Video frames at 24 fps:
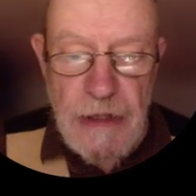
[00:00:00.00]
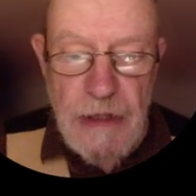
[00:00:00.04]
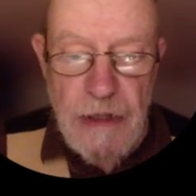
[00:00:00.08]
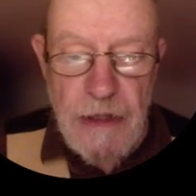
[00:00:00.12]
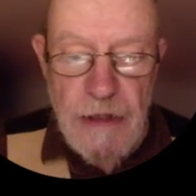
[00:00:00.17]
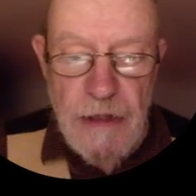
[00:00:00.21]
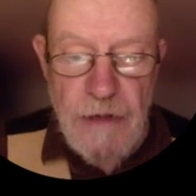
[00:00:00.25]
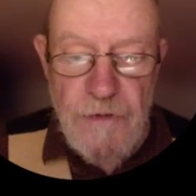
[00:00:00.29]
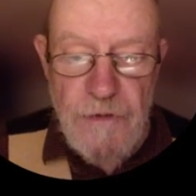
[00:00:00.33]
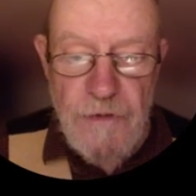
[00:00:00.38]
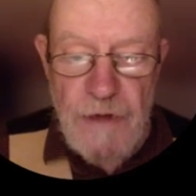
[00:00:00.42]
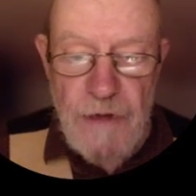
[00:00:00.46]

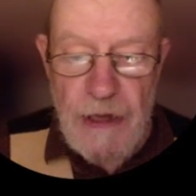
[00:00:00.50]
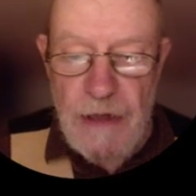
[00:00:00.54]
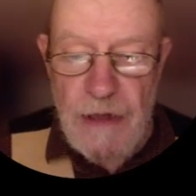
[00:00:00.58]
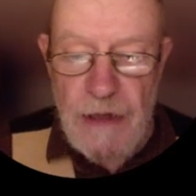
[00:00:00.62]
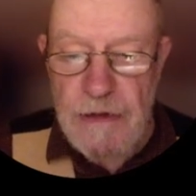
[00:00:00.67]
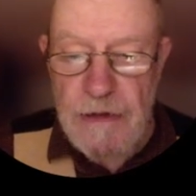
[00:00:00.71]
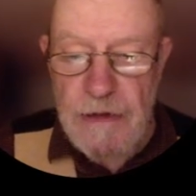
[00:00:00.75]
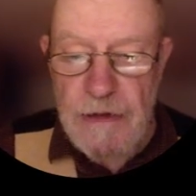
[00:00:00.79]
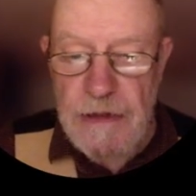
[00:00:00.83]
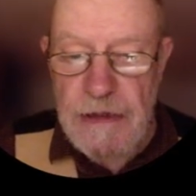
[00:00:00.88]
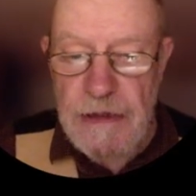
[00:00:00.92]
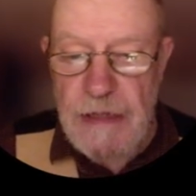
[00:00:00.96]
the
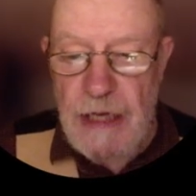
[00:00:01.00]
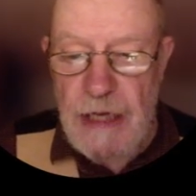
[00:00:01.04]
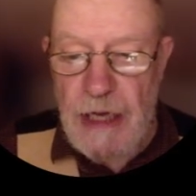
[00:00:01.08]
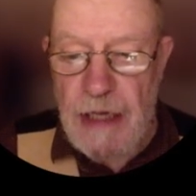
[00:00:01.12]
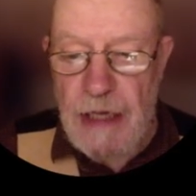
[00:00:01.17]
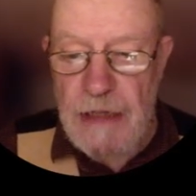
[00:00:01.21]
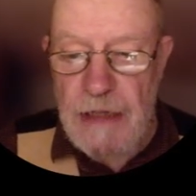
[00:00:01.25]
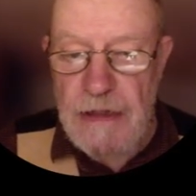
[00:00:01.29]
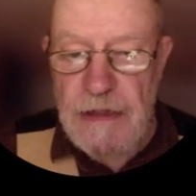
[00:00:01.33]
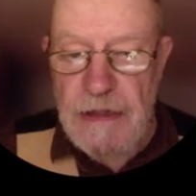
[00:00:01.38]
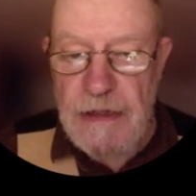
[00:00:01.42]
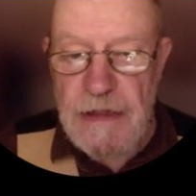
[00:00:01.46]
fells,
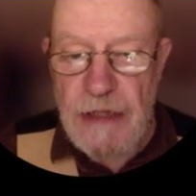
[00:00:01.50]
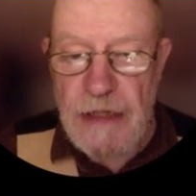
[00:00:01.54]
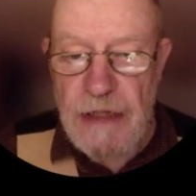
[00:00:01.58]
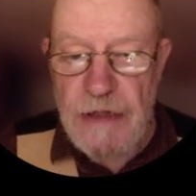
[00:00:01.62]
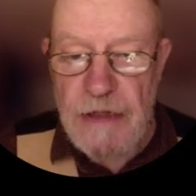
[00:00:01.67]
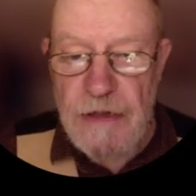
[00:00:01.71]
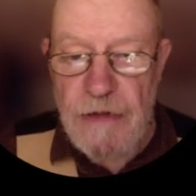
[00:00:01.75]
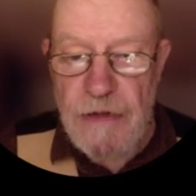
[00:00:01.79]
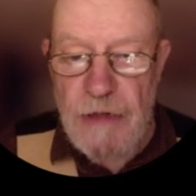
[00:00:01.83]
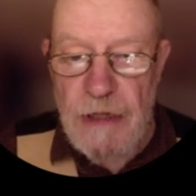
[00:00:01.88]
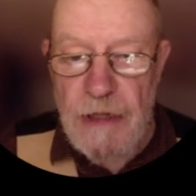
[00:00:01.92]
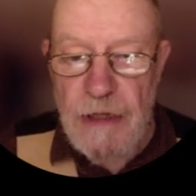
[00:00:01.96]

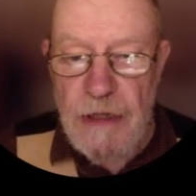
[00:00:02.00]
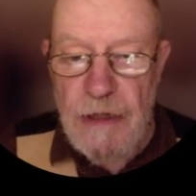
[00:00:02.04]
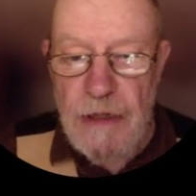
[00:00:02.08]
etc.